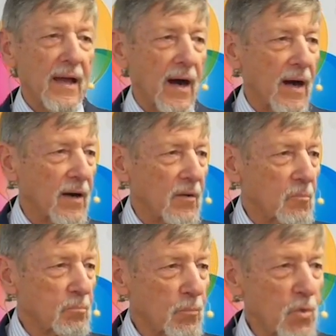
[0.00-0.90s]

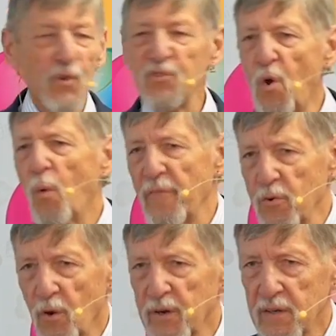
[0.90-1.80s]
There is no
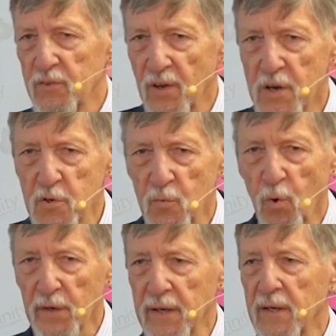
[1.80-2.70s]
other organization
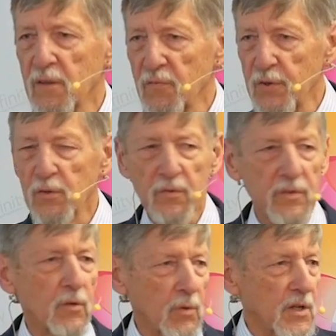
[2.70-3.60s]
working in the field of
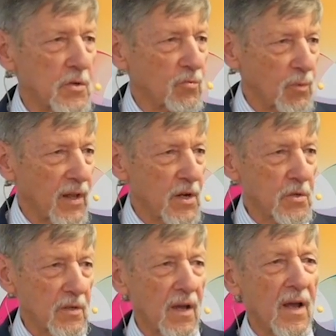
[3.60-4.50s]
interreligious
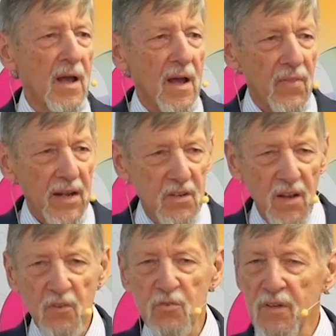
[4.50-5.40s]
relation that
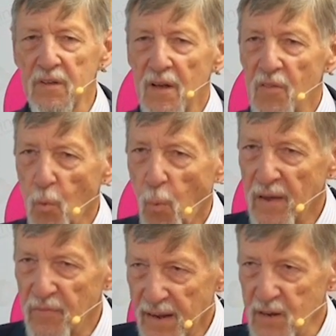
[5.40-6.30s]
does it the
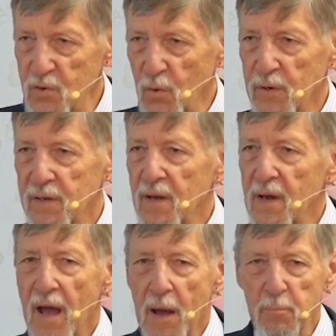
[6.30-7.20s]
way they do it
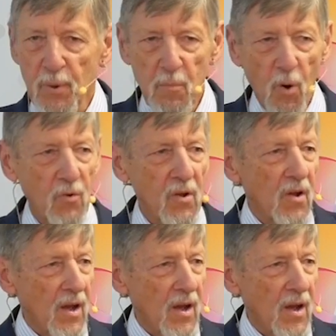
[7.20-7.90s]
and promote